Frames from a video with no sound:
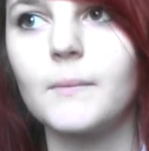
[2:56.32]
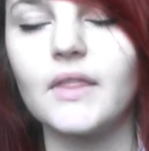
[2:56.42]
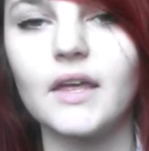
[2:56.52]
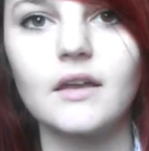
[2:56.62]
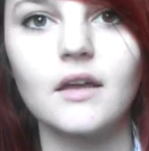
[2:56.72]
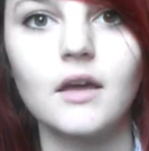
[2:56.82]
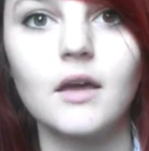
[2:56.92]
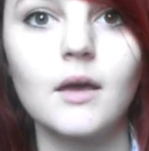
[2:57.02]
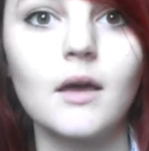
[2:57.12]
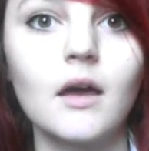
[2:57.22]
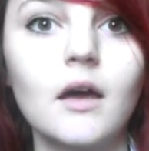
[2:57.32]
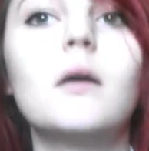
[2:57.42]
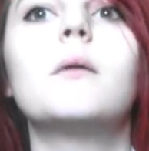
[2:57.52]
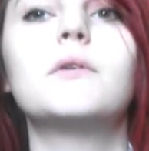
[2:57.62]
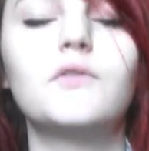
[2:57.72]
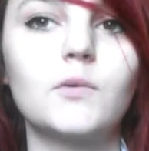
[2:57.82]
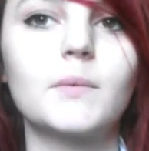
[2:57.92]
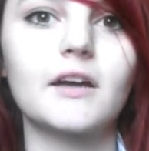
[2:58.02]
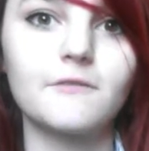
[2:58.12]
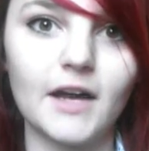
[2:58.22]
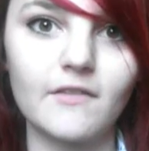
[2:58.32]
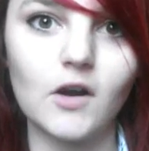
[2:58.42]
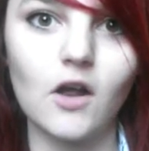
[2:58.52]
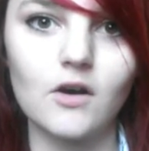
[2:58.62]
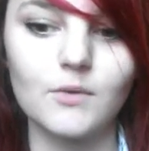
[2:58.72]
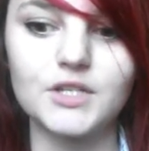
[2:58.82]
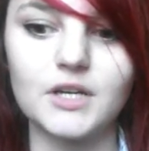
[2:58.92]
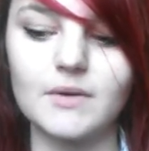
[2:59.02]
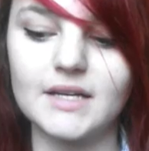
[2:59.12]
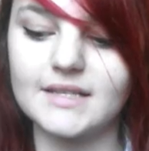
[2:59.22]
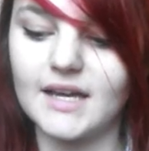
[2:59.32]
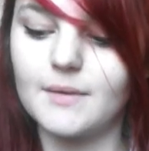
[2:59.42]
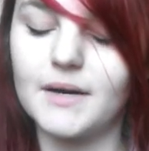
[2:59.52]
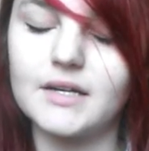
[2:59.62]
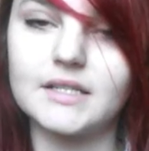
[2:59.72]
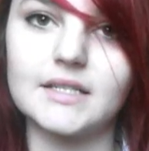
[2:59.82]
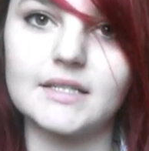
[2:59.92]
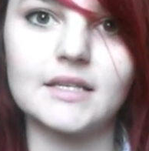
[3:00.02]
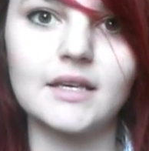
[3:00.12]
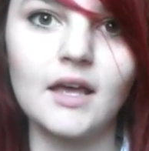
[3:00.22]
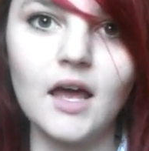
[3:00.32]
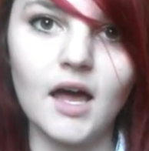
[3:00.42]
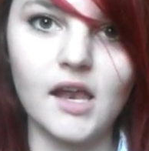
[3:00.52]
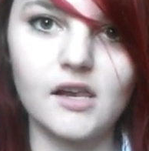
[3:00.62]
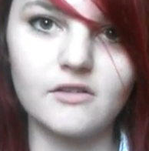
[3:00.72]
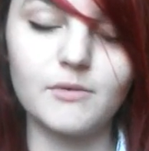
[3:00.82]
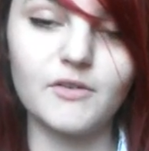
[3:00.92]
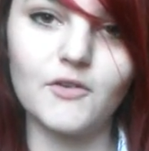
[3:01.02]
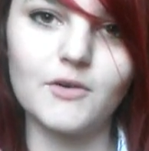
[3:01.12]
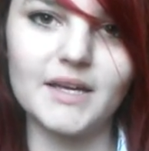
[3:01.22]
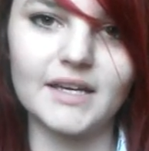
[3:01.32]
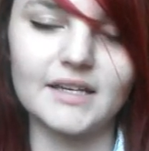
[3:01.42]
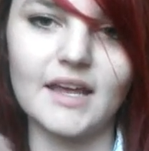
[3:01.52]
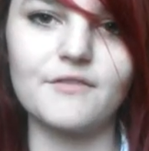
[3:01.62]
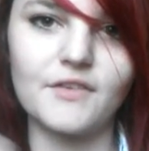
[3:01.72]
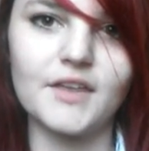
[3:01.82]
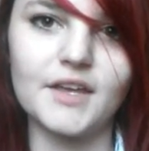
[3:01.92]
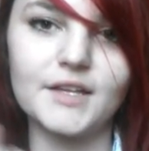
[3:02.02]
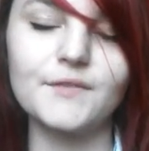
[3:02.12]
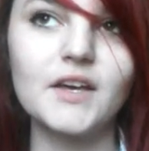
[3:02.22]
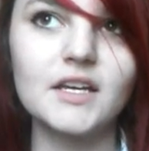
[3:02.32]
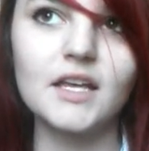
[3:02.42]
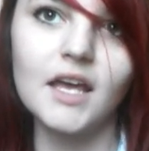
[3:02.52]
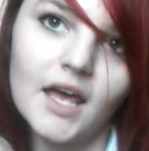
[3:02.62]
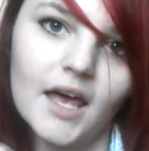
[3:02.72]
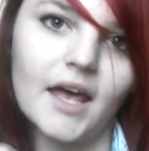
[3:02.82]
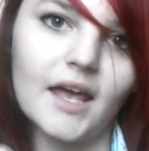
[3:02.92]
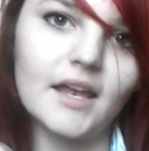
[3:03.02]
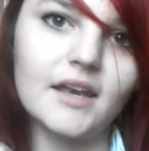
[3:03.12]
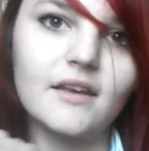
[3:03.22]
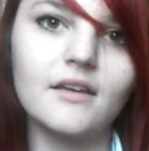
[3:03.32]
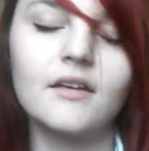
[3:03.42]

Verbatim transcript: but then performing at 5 o'clock which I'm really excited about because I love performing and everything's fun and